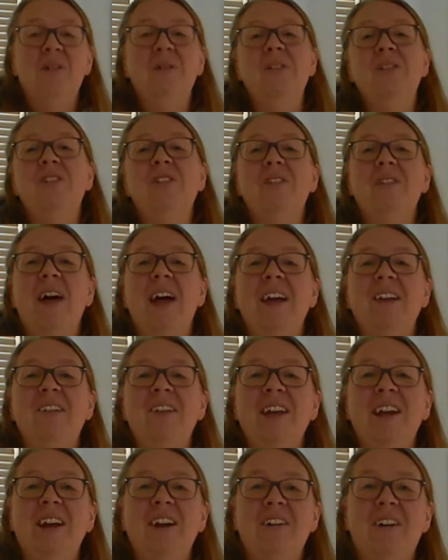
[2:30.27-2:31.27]
Would you like
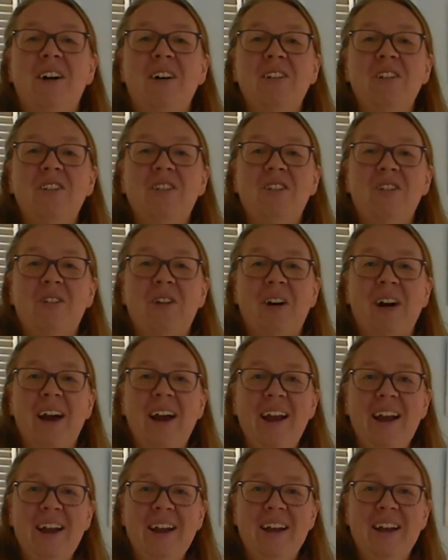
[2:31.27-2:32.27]
to hear our
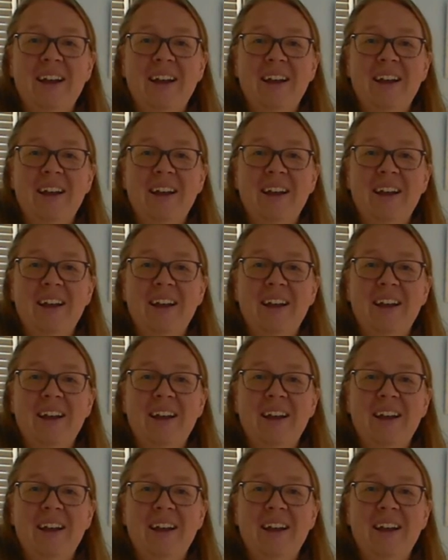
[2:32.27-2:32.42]
story?